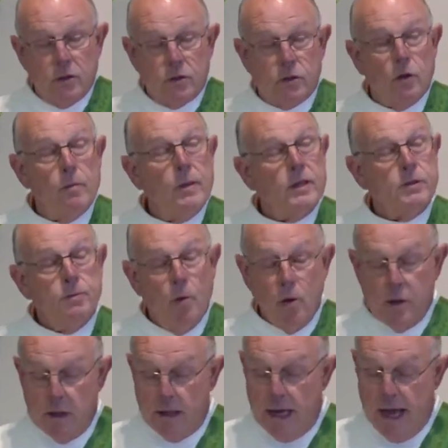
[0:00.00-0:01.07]
so much
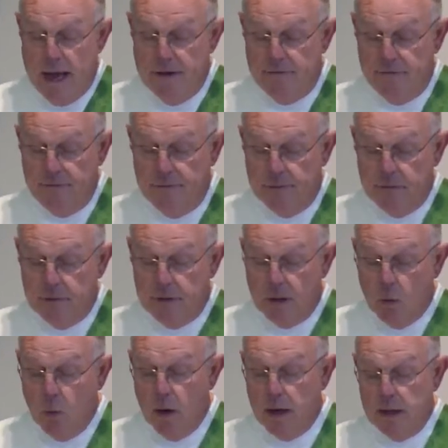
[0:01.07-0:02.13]
more to life
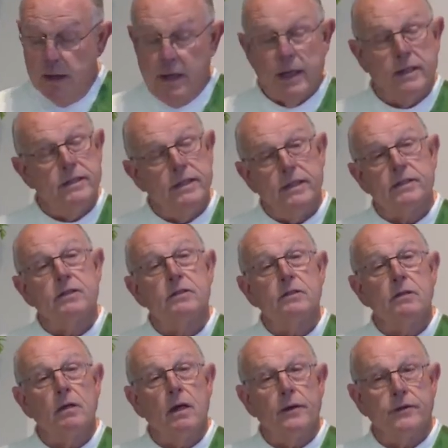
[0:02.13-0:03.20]
than what exists
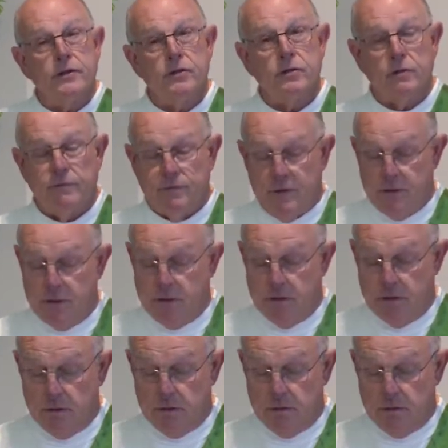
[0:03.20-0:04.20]
on the surface.